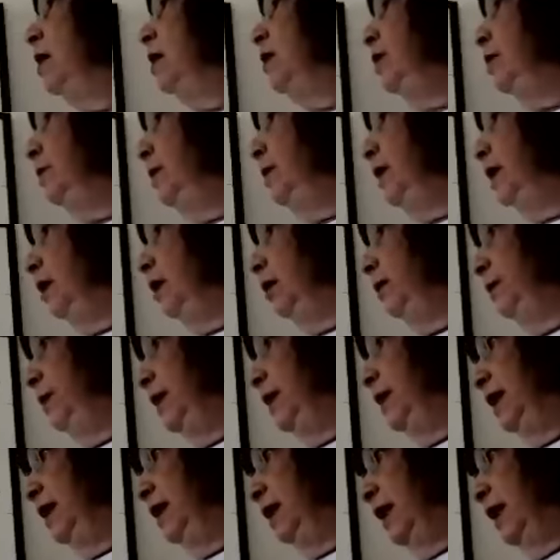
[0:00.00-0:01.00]
The middle
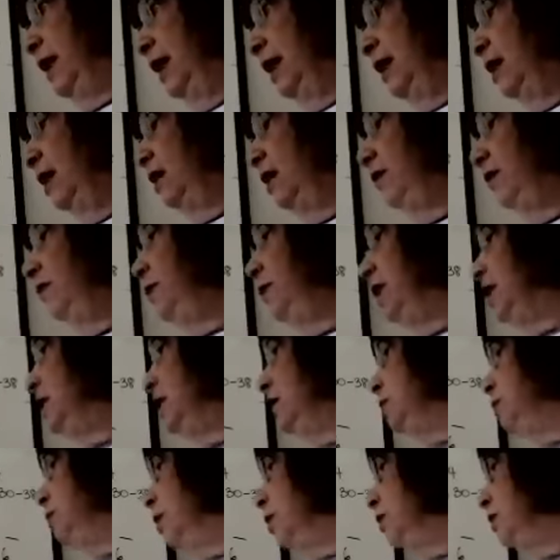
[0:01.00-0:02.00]
being negative
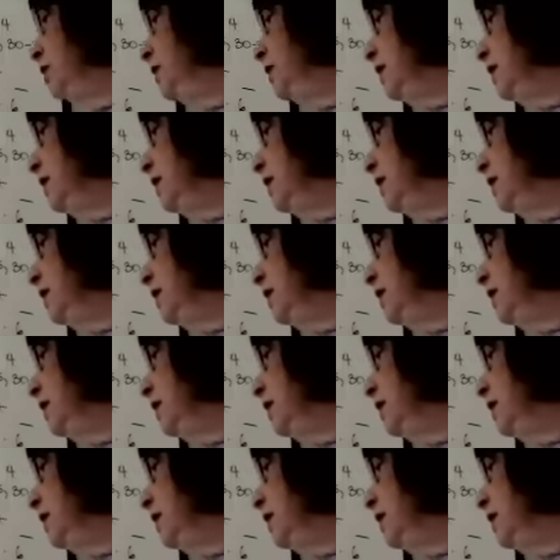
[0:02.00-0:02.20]
means both